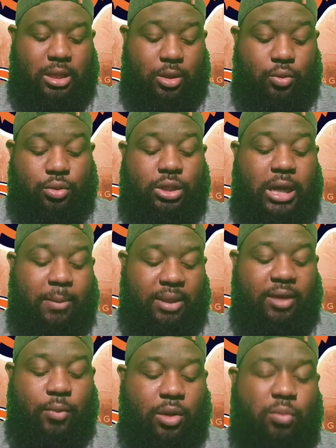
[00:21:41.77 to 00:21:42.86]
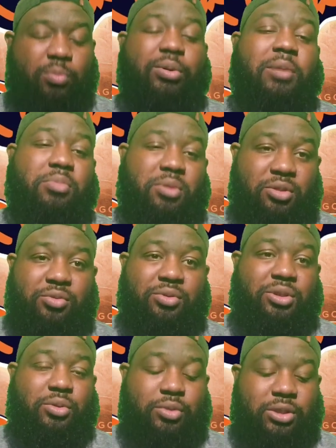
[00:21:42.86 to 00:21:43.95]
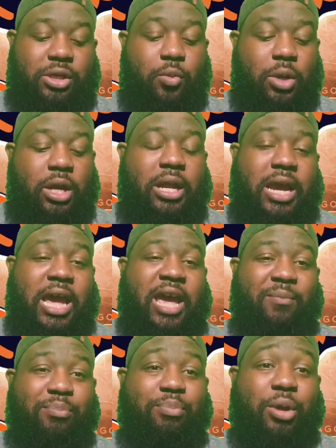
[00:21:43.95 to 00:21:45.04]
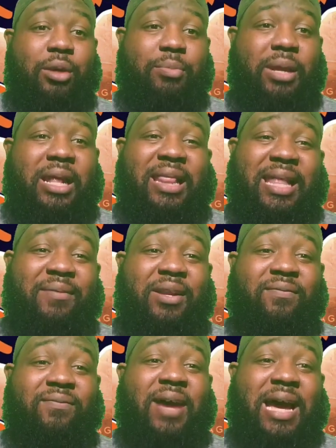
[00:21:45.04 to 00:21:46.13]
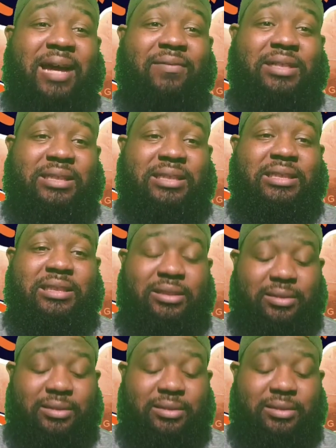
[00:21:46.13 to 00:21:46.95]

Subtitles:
lose. I believe we're going to lose two. So we're going to have probably 11-5 this season.